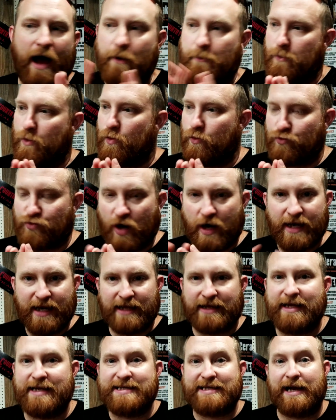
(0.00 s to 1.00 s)
I'm going to try to
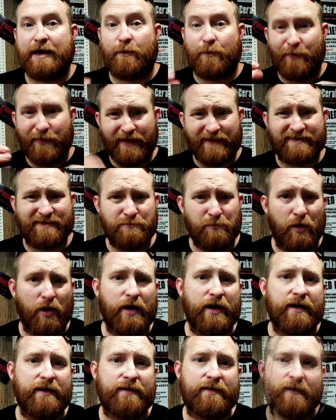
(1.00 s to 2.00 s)
get these out this
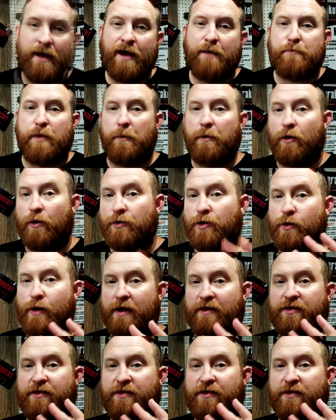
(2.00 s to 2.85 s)
month. Probably going to do a